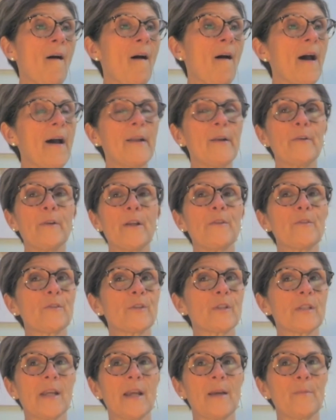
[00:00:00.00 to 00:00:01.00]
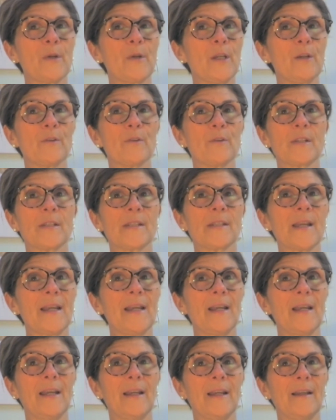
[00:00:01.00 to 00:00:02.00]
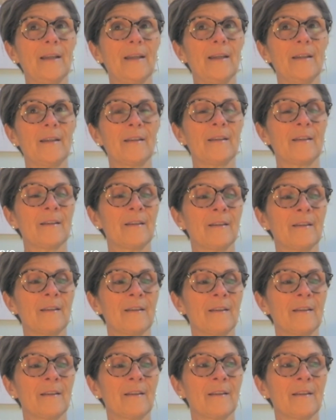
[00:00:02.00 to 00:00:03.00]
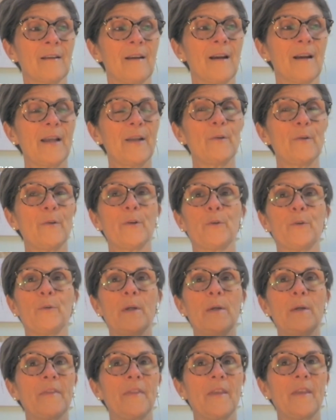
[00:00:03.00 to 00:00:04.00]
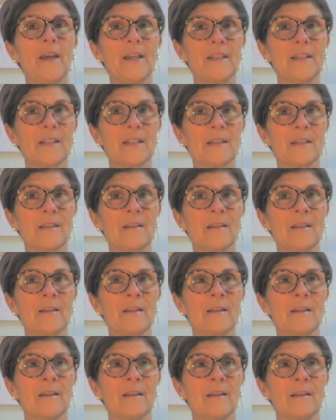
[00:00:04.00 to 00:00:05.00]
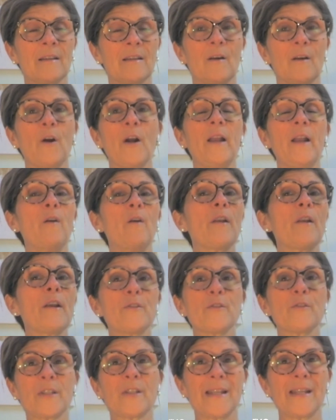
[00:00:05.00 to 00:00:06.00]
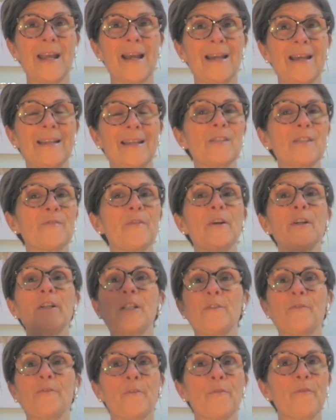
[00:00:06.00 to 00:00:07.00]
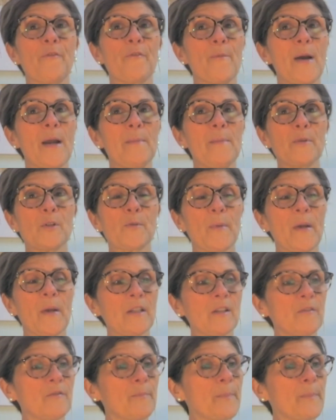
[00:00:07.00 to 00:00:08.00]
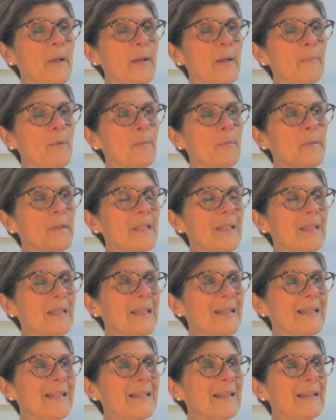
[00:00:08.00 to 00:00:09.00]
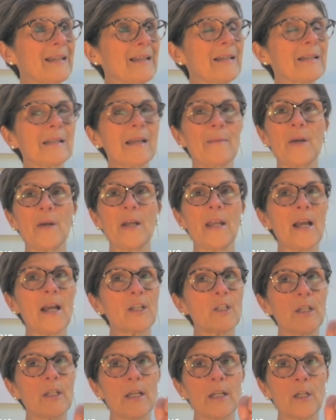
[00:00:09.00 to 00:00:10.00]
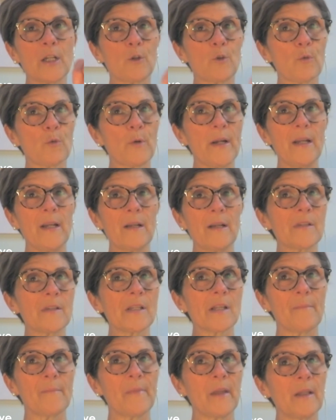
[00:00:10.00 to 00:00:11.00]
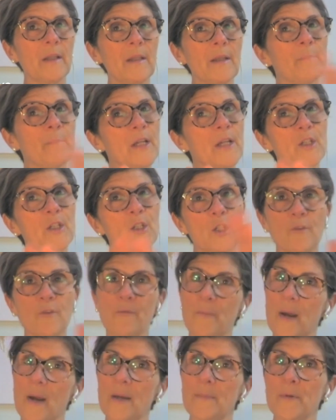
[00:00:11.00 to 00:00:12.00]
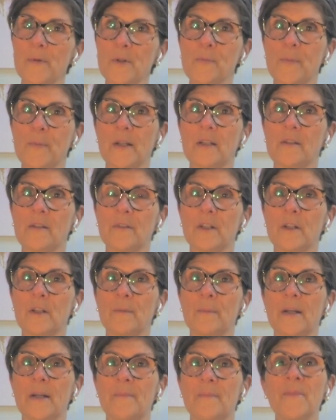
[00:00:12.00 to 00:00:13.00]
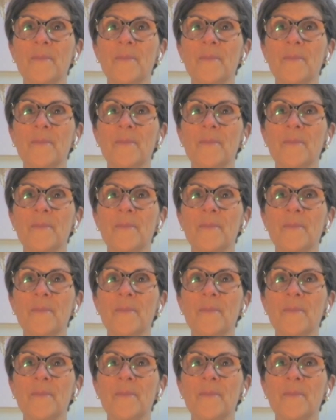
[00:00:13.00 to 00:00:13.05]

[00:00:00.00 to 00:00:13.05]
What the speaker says: I don't understand what you're saying. I don't agree with it. Or I don't understand. It's very different from my perspective, but I'm open to listening because I might actually get a grain of something that might shift my perspective a little bit.